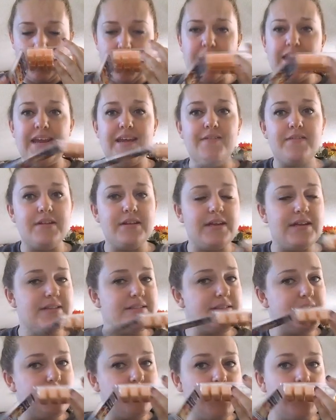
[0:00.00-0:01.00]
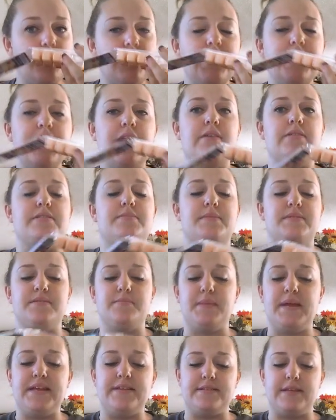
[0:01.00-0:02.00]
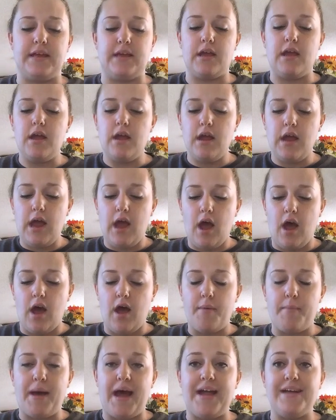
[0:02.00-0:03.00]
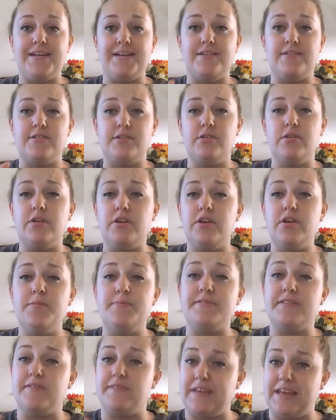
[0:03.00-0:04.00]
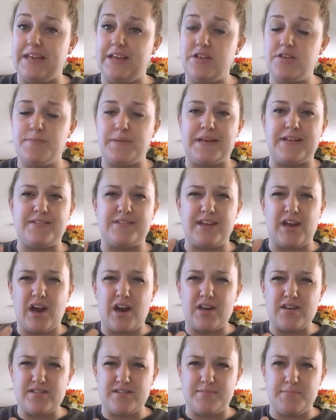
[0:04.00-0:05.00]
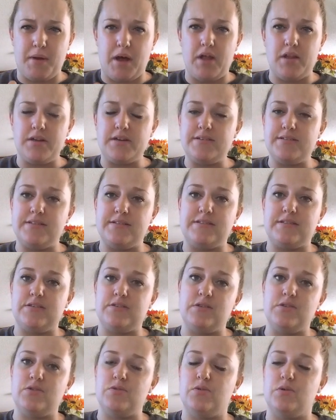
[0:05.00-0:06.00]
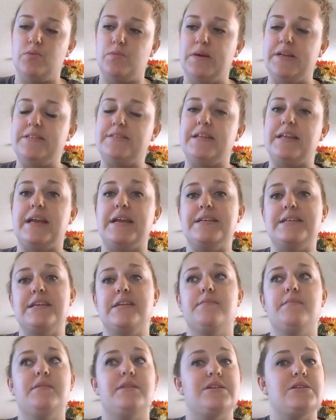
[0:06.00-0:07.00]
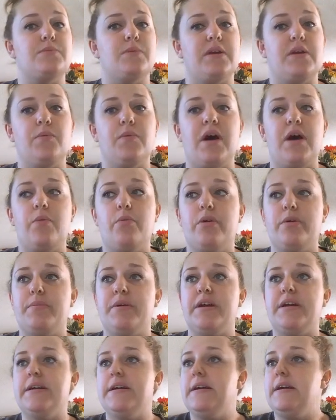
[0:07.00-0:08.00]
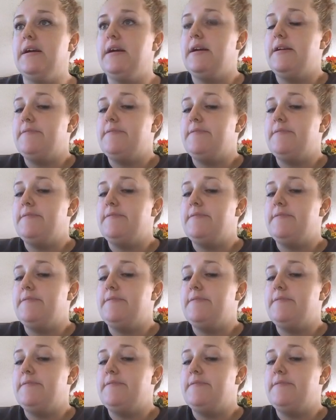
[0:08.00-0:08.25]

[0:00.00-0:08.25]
And even, like, sniffing right now, it smells amazing. I did 2 cubes of each because they are smaller since they're the dual ones, and I did them in a 20-watt warmer.